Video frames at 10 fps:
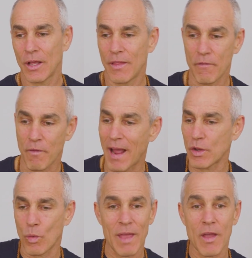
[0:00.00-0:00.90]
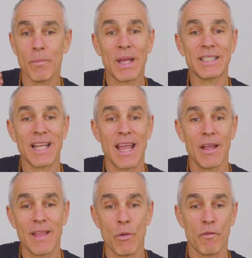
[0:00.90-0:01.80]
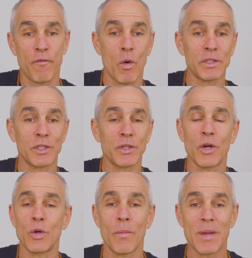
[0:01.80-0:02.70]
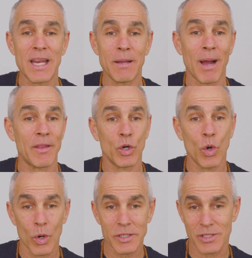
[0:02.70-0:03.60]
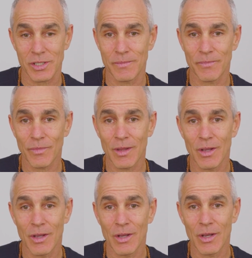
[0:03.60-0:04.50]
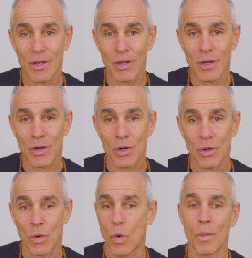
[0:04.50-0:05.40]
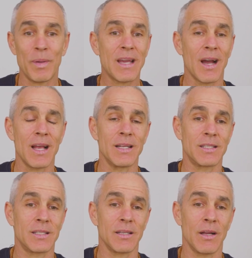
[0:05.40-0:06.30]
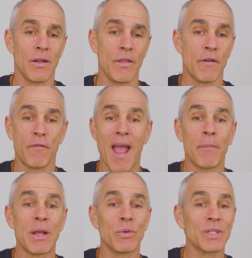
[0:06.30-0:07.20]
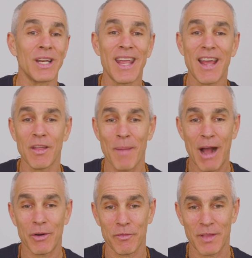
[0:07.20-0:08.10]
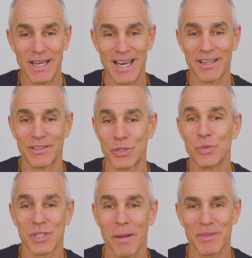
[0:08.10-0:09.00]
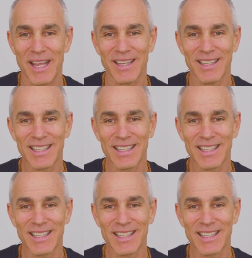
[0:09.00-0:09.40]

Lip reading: They find their way there because they were forced to go to a meeting by the courts, or because their family was going to kick them out if they didn't do something.